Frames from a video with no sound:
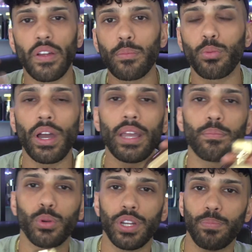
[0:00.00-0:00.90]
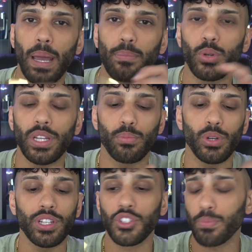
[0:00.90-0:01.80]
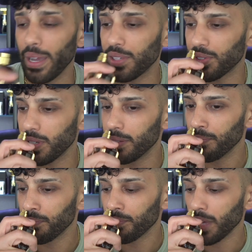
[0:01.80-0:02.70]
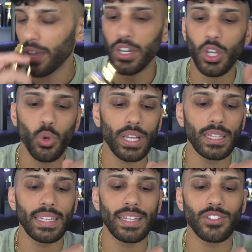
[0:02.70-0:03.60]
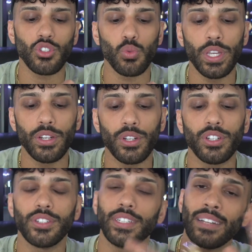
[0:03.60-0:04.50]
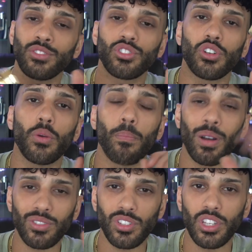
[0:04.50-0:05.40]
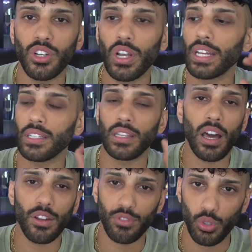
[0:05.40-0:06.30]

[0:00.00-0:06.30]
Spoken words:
very bright, pretty peppery, pretty spicy, and then it quickly gets sweeter, denser, muskier, and a lot of